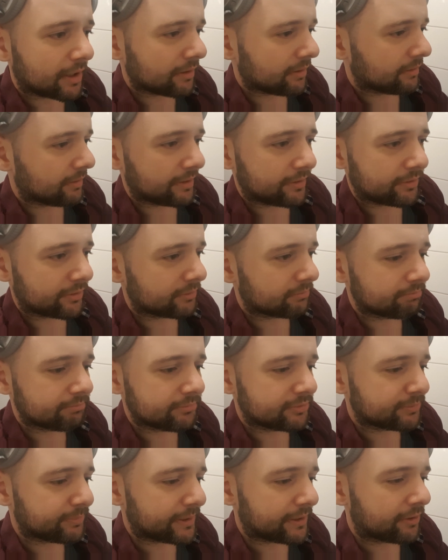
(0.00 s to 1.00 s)
I let her
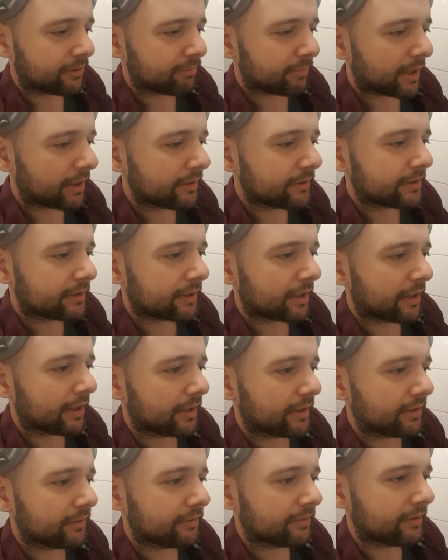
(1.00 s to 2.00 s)
speak her mind,
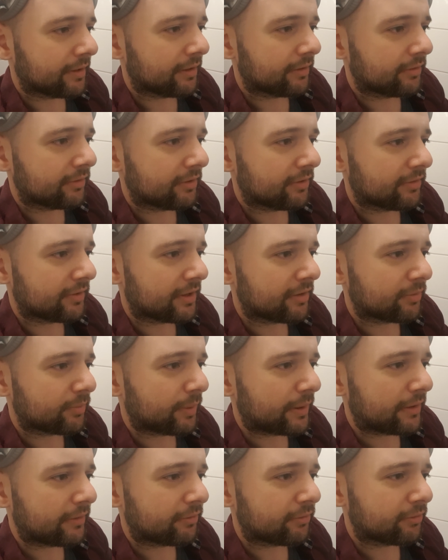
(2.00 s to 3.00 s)
and then she says,
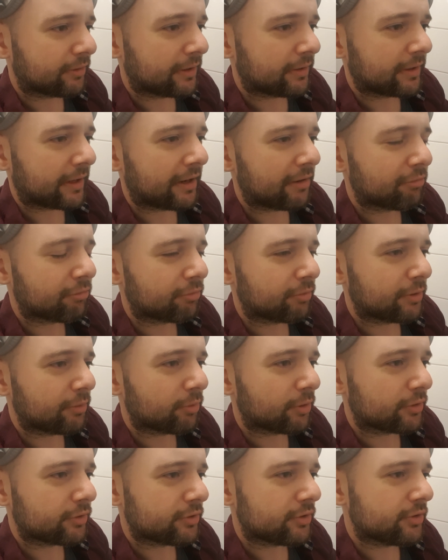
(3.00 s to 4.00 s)
but Fredrik, if we
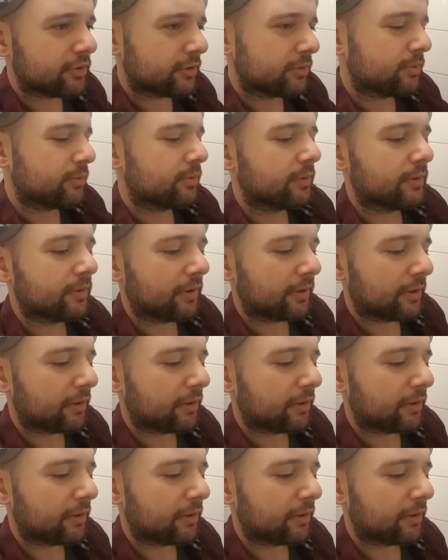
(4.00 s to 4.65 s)
were to do,